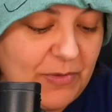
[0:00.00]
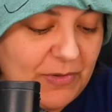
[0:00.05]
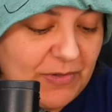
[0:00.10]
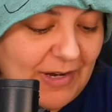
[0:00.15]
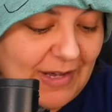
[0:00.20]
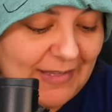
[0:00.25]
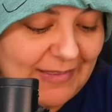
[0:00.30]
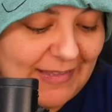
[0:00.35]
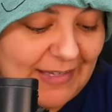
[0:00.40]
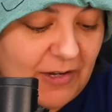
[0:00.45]
or
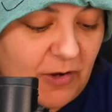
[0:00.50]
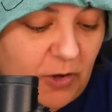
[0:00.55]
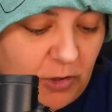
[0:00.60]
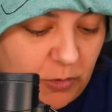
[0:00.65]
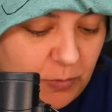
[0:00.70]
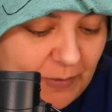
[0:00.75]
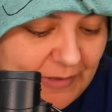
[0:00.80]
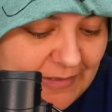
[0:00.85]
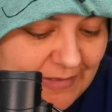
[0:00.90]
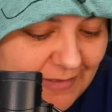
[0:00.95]
not they
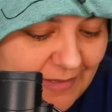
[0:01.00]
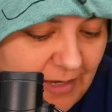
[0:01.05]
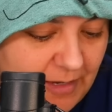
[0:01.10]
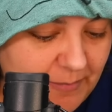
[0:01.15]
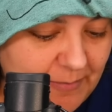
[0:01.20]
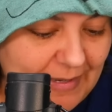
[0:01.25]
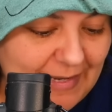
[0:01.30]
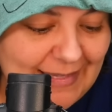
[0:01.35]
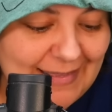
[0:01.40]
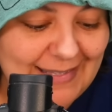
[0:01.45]
always
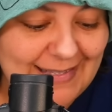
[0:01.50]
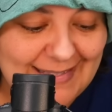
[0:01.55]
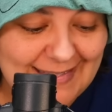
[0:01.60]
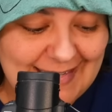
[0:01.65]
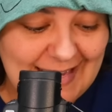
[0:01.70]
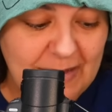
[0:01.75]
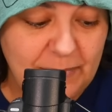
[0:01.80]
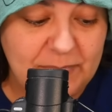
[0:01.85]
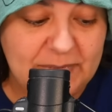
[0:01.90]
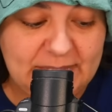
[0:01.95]
come in the
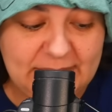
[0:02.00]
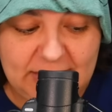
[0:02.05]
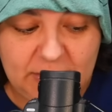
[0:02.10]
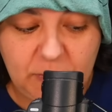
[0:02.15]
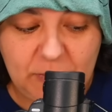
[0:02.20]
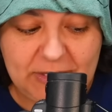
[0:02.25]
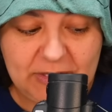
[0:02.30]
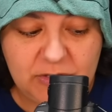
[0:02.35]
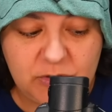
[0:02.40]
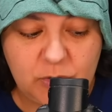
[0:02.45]
same
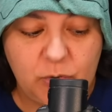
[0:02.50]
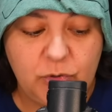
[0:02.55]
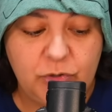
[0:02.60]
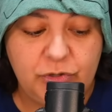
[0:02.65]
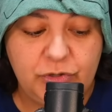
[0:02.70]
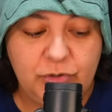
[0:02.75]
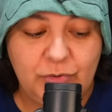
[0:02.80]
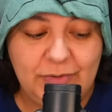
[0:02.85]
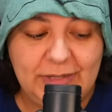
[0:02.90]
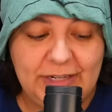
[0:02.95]
sequence, or
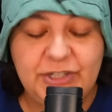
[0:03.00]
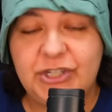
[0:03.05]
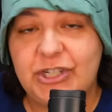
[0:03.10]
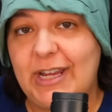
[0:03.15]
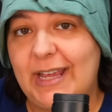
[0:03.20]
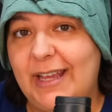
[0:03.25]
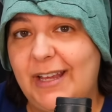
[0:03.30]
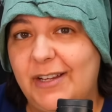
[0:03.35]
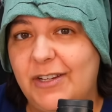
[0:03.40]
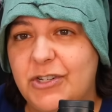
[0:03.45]
do they
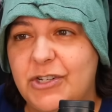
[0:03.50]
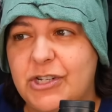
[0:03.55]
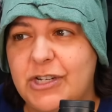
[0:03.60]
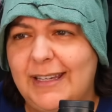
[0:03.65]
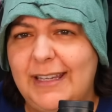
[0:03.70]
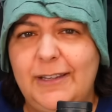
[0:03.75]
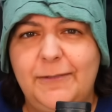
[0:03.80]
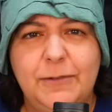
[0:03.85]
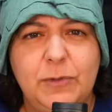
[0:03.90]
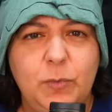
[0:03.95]
change
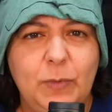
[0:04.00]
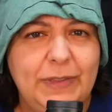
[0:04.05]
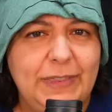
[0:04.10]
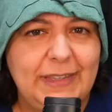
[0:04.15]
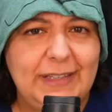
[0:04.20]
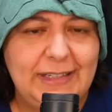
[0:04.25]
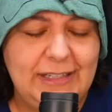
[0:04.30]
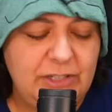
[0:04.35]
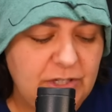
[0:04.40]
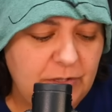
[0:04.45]
even
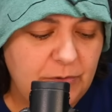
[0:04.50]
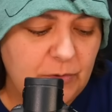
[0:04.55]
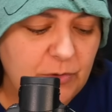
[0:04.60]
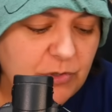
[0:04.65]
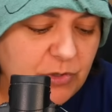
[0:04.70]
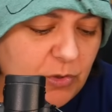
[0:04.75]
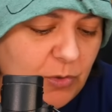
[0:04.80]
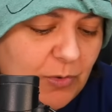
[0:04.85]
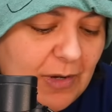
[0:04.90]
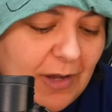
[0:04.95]
within each other?
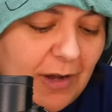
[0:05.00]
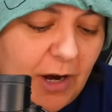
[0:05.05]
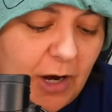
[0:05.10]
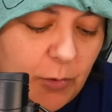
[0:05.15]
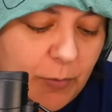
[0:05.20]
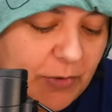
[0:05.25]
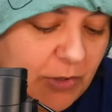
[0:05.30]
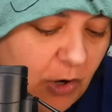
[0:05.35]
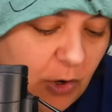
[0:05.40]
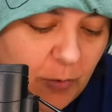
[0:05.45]
So are
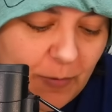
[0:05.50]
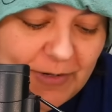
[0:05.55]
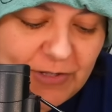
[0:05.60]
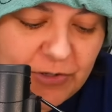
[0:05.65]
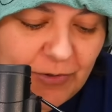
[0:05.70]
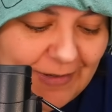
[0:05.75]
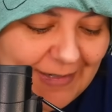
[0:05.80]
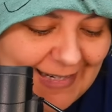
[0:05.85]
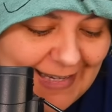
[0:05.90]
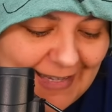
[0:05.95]
we always
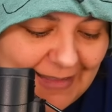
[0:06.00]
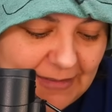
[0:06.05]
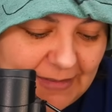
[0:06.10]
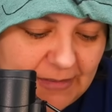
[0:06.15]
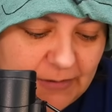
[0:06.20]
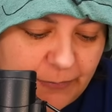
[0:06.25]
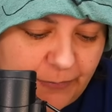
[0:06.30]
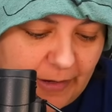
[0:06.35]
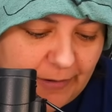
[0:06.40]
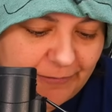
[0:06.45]
going to get
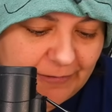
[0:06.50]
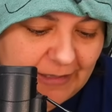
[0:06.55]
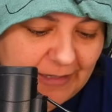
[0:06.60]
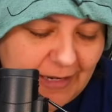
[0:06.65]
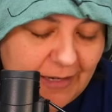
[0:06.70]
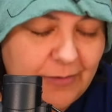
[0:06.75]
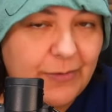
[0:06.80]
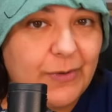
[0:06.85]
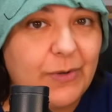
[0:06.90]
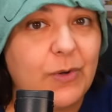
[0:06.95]
these five
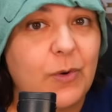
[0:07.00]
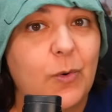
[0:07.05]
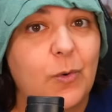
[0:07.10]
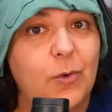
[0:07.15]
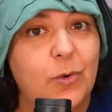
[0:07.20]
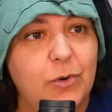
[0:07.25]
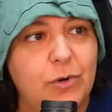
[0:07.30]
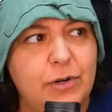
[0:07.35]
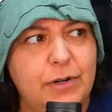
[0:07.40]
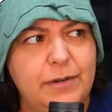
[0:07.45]
together
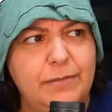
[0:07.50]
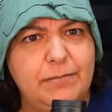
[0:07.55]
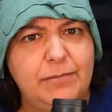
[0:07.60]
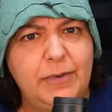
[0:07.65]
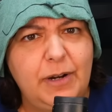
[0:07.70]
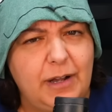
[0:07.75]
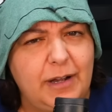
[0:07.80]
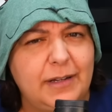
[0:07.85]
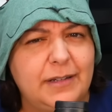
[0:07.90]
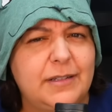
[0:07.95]
or
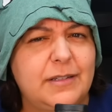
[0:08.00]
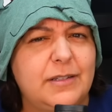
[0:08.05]
not?